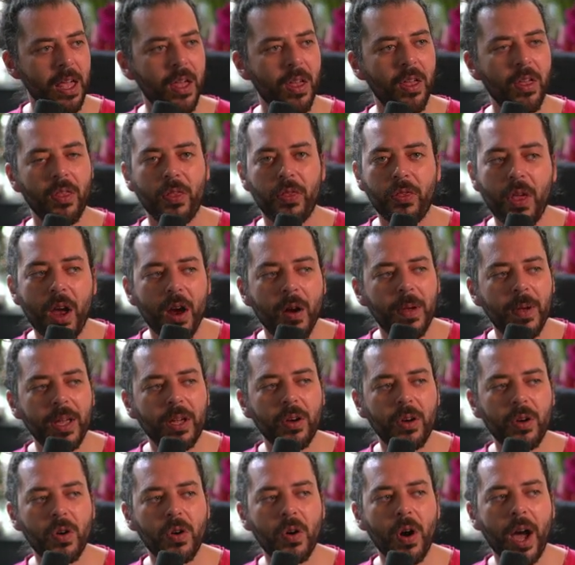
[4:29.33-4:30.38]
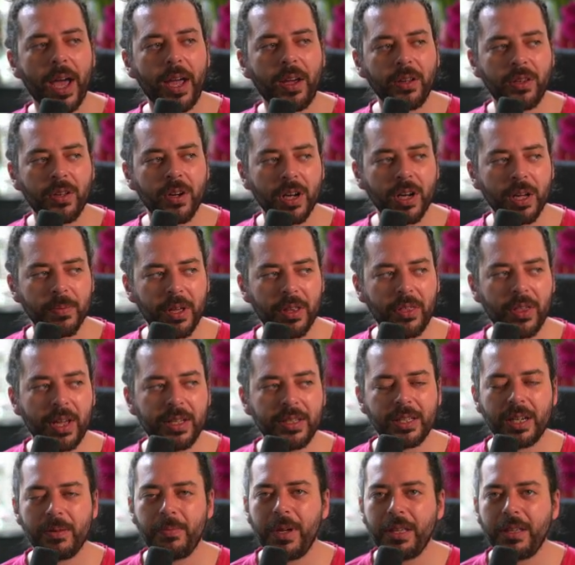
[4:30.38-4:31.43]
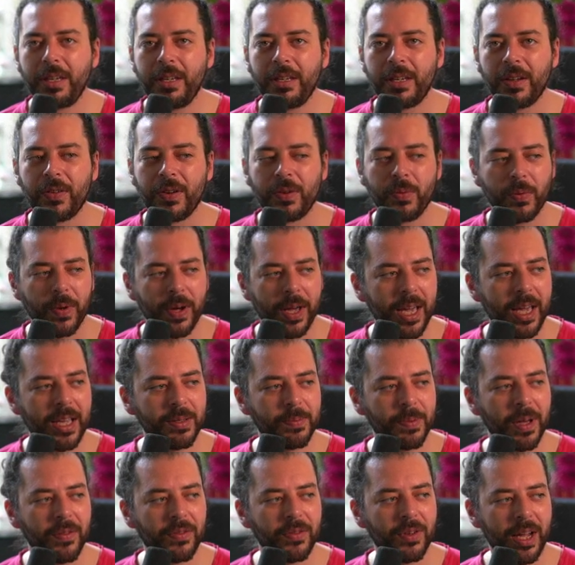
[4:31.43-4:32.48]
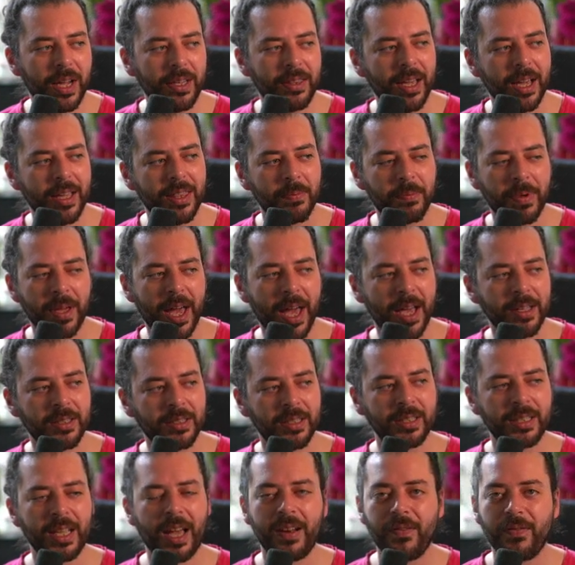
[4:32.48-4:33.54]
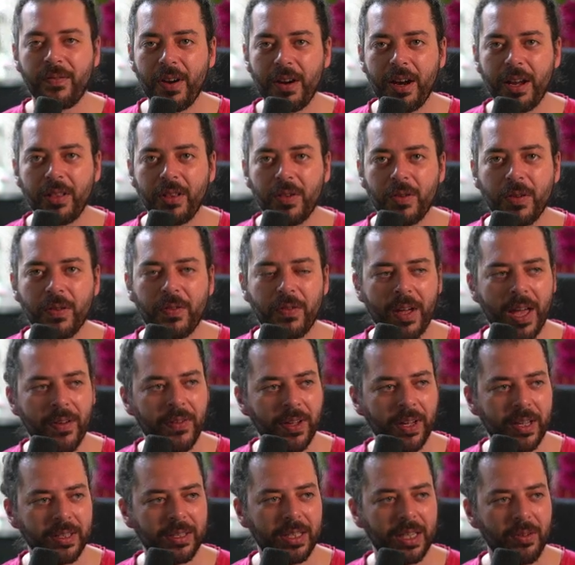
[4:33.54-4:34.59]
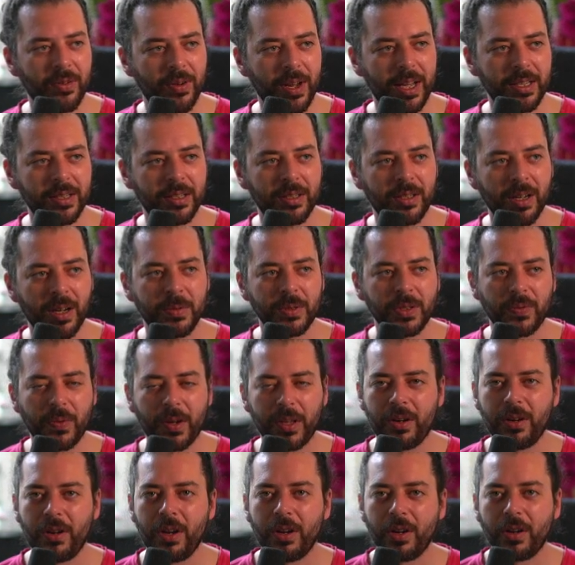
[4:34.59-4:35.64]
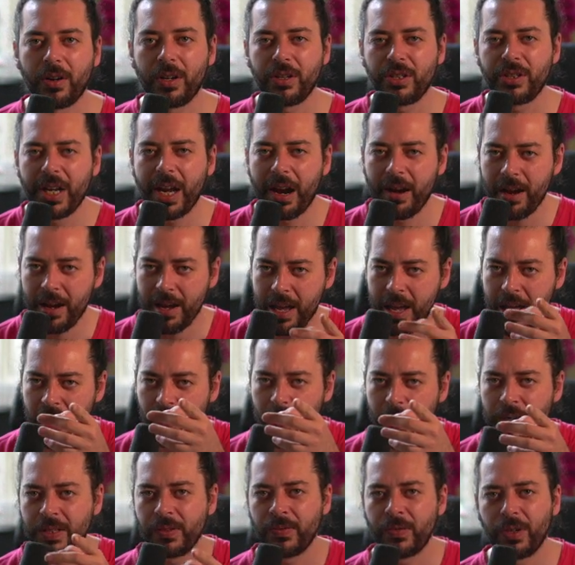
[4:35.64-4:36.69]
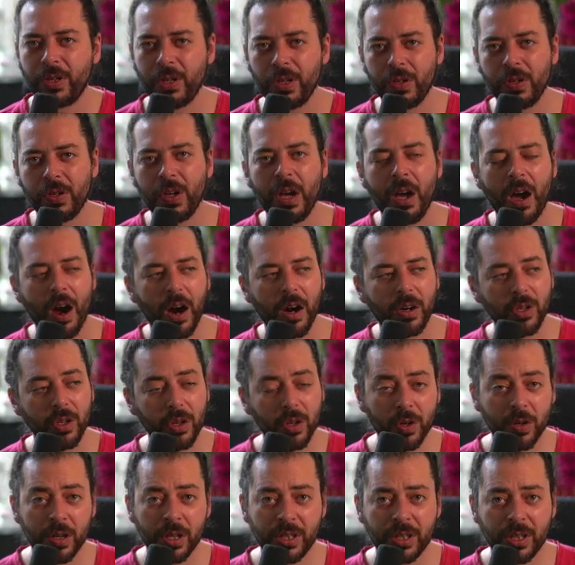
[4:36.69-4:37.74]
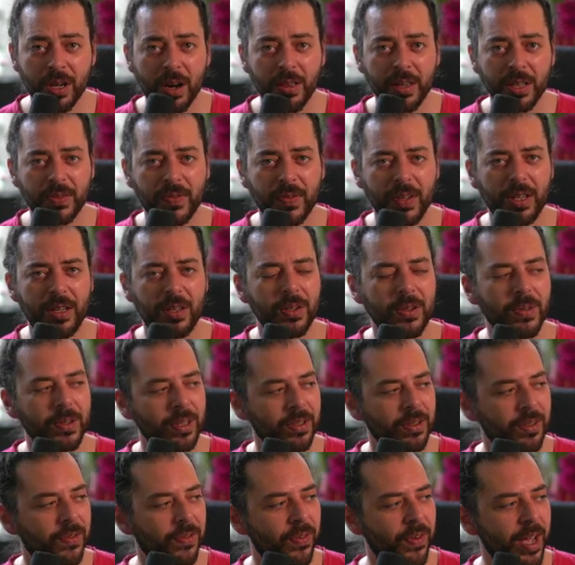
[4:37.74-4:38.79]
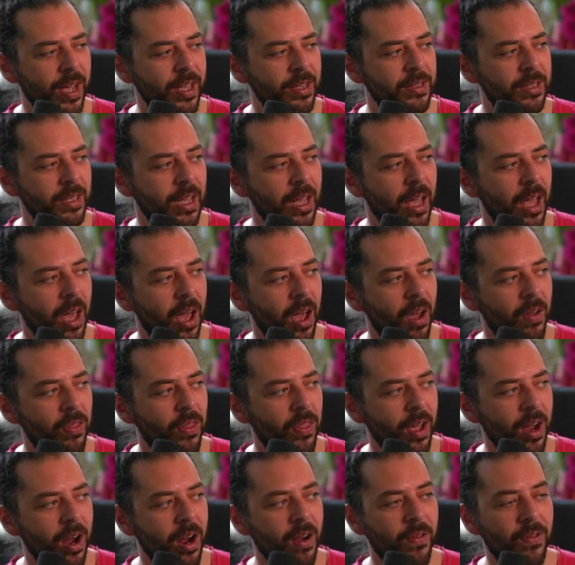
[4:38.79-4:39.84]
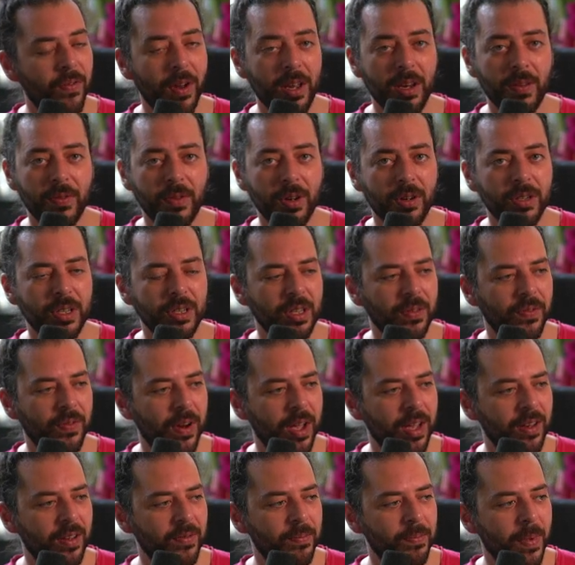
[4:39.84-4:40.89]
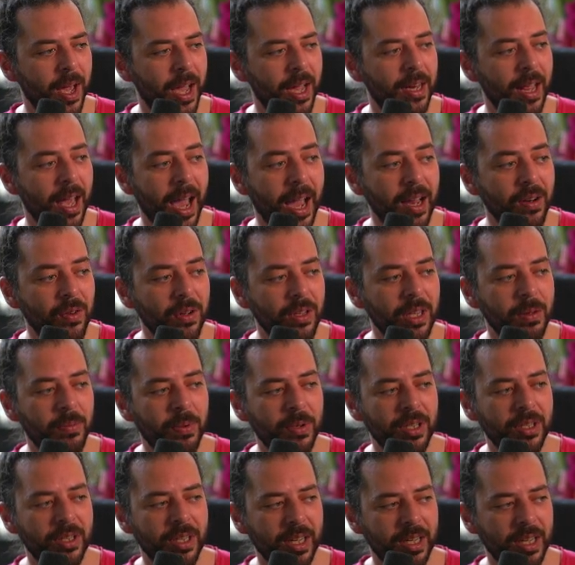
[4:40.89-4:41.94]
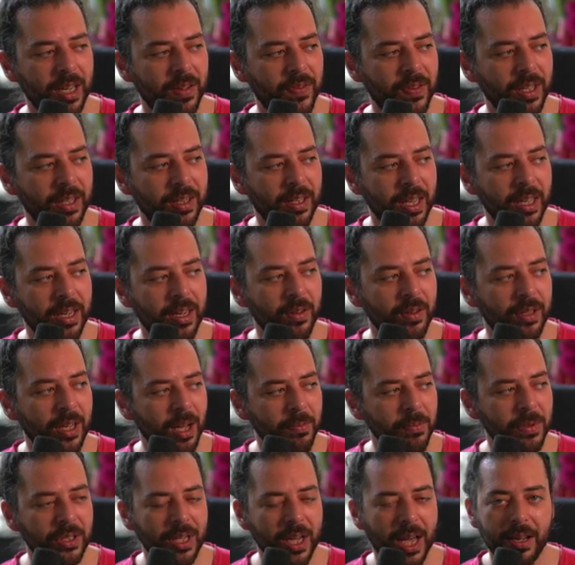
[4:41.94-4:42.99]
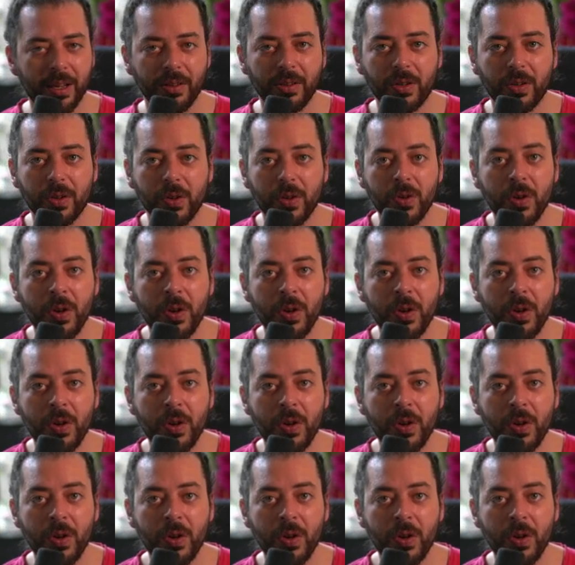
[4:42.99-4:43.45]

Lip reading: There we go. I could talk about things in a million different ways, but I've tried that in the past and it's had very low efficacy rates in terms of whether or not you're going to share it. Question for you, are you going to share this video with your friends out there? A friend of yours is a friend of mine. I'd really appreciate it if you did. It would help the channel grow.